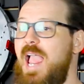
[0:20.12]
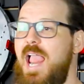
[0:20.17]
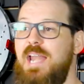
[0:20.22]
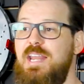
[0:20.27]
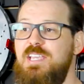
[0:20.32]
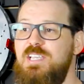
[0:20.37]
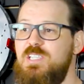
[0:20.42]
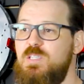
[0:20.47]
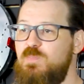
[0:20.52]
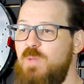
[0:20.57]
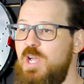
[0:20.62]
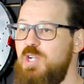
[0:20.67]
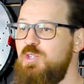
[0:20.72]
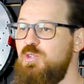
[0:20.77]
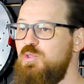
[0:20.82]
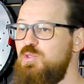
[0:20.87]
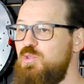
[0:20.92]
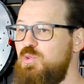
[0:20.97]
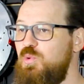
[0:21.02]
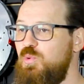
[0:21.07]
any
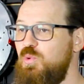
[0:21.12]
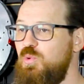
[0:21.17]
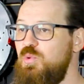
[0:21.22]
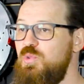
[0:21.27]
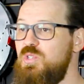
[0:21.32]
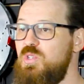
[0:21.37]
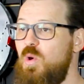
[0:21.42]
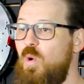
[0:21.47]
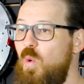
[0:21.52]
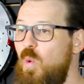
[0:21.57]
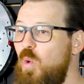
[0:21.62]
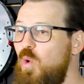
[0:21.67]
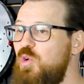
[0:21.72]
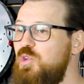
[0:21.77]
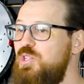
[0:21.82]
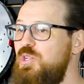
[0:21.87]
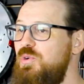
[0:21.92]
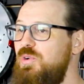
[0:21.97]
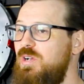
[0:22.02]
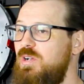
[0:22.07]
special tools or
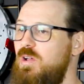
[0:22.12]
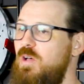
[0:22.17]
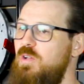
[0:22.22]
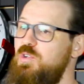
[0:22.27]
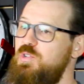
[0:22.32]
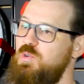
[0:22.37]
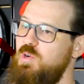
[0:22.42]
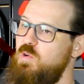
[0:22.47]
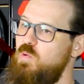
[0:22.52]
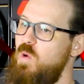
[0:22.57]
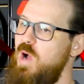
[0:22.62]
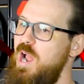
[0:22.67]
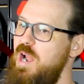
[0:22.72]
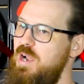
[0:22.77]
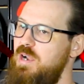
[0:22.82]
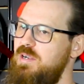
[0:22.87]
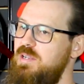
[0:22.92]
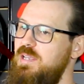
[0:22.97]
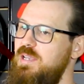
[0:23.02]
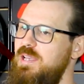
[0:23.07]
tuning knowledge
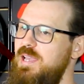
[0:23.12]
required.